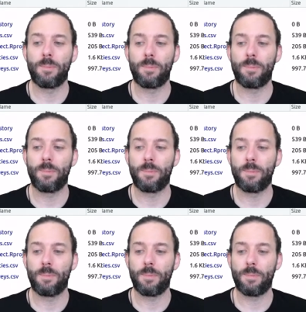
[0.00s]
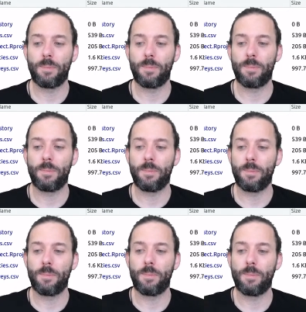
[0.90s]

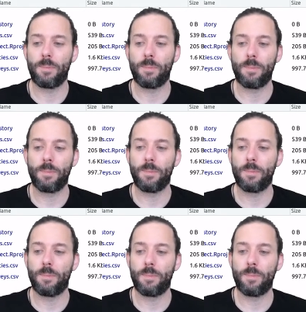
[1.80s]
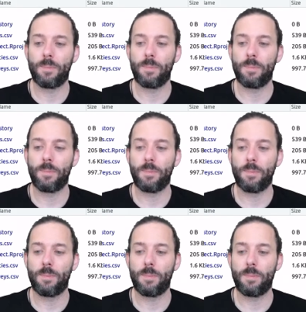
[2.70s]

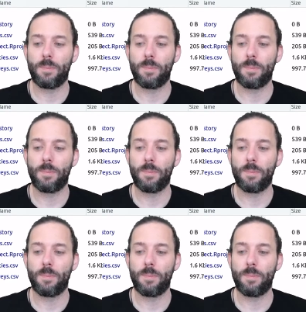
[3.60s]
Nobody speaks.